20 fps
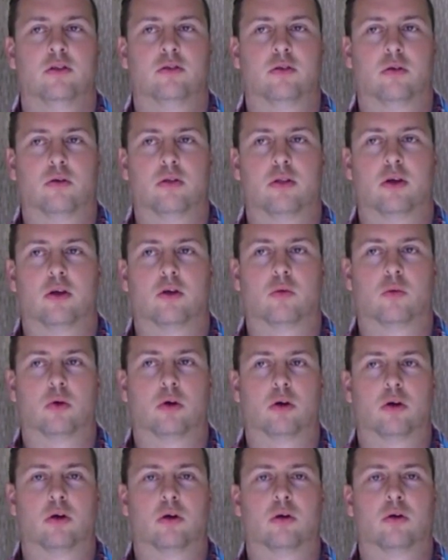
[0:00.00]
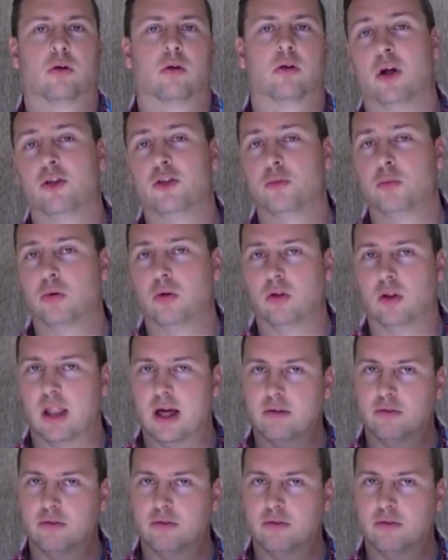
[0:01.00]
So there were multiple